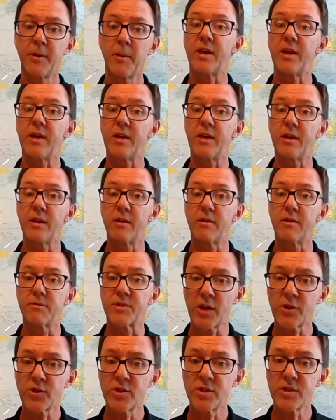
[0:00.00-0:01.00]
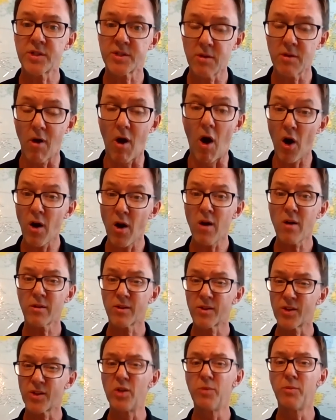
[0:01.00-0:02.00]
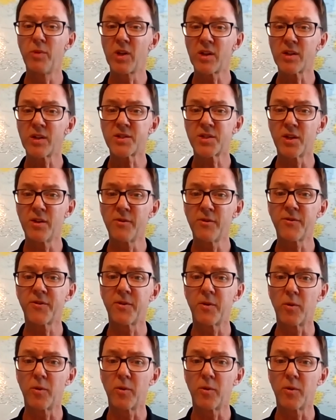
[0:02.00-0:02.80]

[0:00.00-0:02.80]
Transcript: The sessions are cumulative.